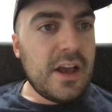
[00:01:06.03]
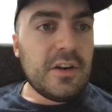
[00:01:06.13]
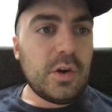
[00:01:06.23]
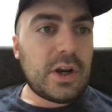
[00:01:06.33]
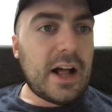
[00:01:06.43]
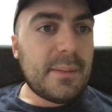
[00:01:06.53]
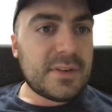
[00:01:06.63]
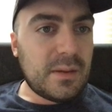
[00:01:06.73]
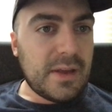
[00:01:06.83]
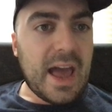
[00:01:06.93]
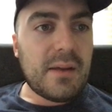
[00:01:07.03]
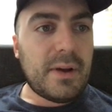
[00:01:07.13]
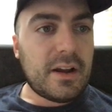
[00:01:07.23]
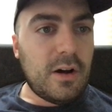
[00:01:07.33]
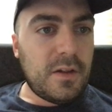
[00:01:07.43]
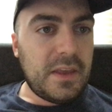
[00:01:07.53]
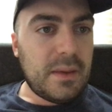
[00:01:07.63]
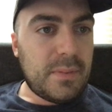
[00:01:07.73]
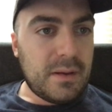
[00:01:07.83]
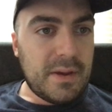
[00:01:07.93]
New columns can be added by calling the
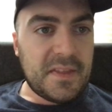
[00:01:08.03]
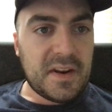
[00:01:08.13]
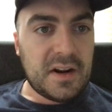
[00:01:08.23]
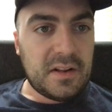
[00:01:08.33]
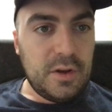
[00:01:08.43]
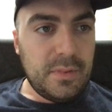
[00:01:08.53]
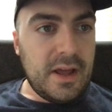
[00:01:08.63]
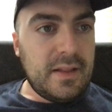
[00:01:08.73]
append method in a loop.